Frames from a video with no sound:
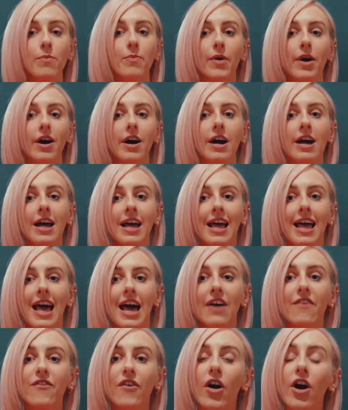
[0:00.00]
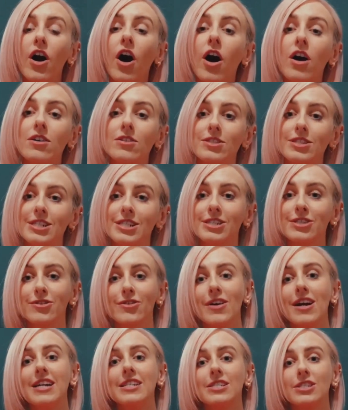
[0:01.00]
But if our hearts are
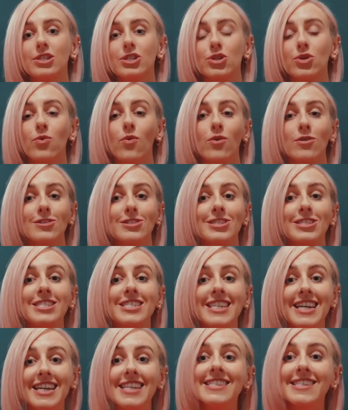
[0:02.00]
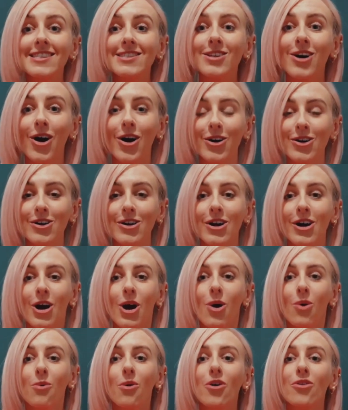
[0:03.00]
directed towards Jesus' heart,
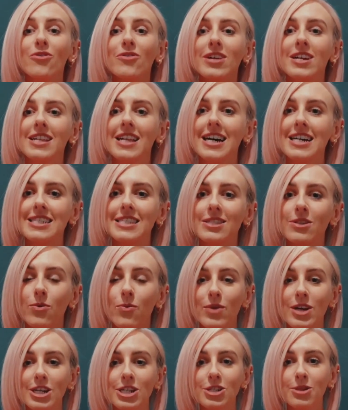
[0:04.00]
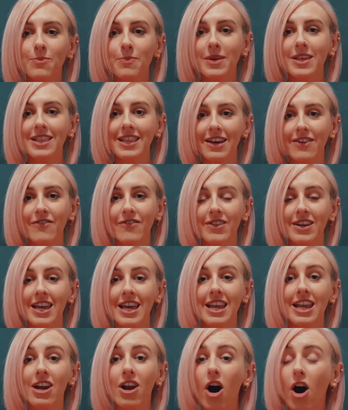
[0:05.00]
we'll realize that we should be living in
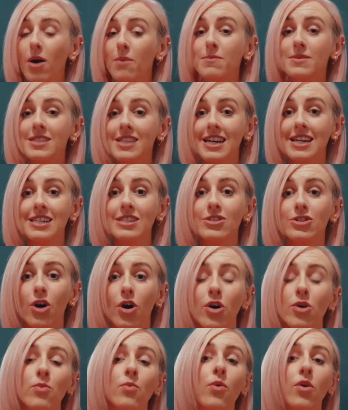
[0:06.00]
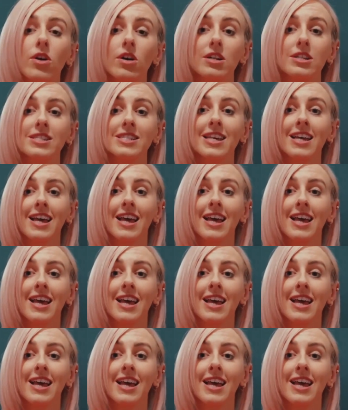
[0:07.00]
an upside down world,